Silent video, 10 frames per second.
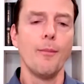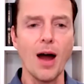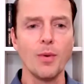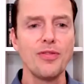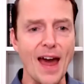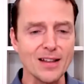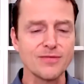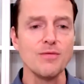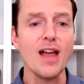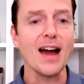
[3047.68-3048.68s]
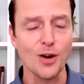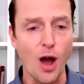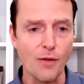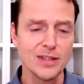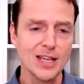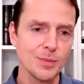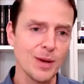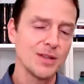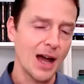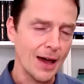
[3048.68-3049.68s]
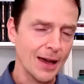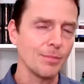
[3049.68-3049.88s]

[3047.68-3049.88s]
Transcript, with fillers: Problem with that is if I knock it off, it tells me I'm dying.